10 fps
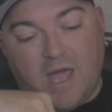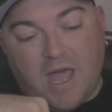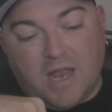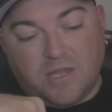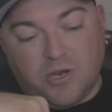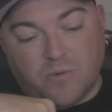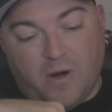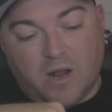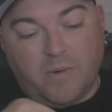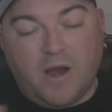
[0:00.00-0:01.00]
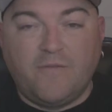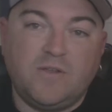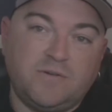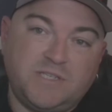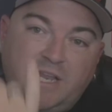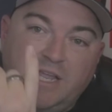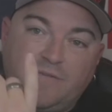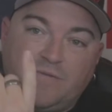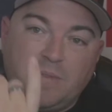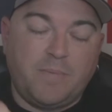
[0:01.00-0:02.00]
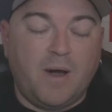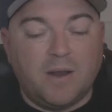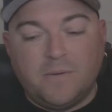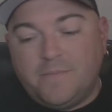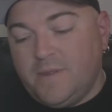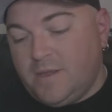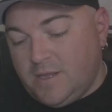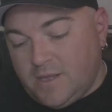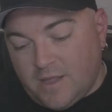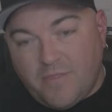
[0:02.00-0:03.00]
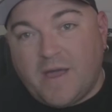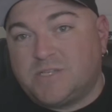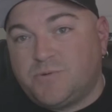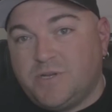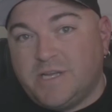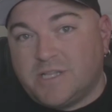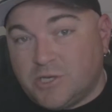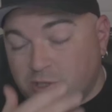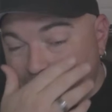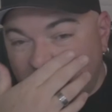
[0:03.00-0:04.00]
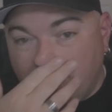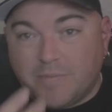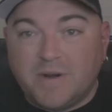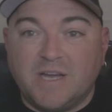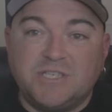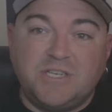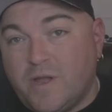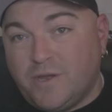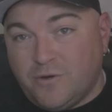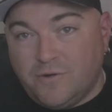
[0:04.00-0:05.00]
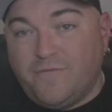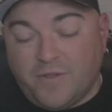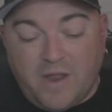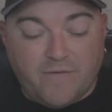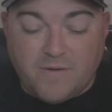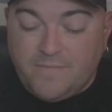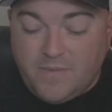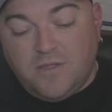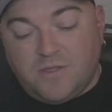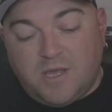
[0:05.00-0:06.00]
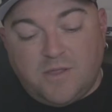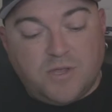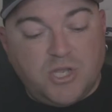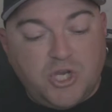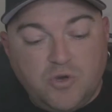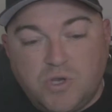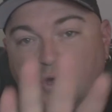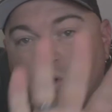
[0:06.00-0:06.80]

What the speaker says: and your bottom airflow is hitting it from the bottom, and that's where you get the good vapor production and good flavor. The juice